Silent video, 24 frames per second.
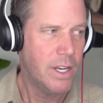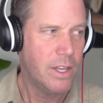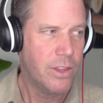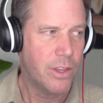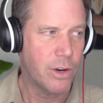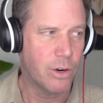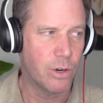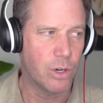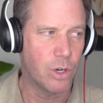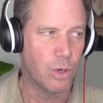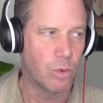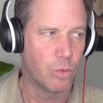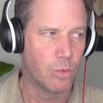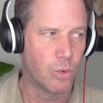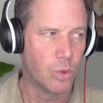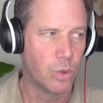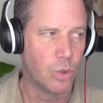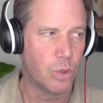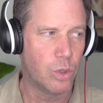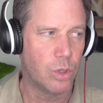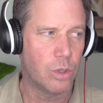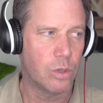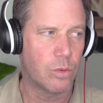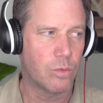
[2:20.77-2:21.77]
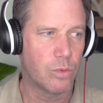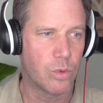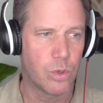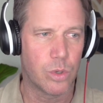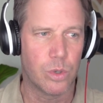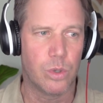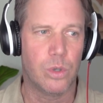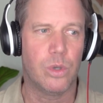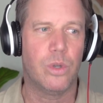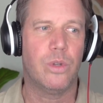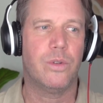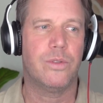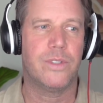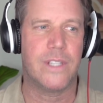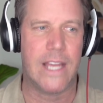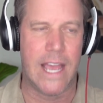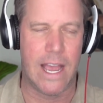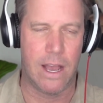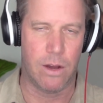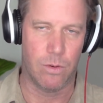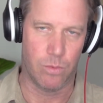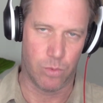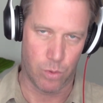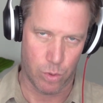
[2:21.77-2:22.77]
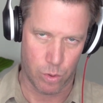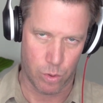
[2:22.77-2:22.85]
They're in a rural town